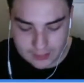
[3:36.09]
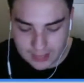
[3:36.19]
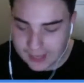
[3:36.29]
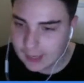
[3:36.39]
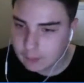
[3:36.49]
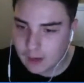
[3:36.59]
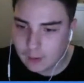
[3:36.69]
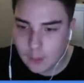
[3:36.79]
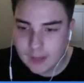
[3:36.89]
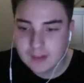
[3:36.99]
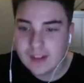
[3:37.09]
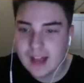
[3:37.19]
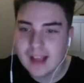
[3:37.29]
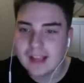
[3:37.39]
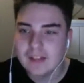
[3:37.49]
8 games without a win,
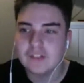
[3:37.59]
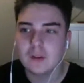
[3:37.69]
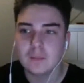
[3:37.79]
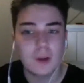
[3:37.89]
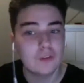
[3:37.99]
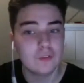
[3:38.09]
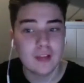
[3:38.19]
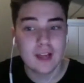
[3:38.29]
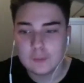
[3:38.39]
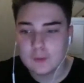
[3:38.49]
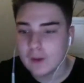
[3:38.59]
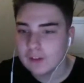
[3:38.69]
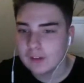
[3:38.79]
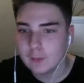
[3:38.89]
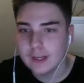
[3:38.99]
most of that is with Jose
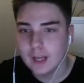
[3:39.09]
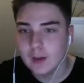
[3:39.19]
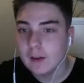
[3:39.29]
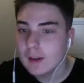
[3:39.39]
Mourinho.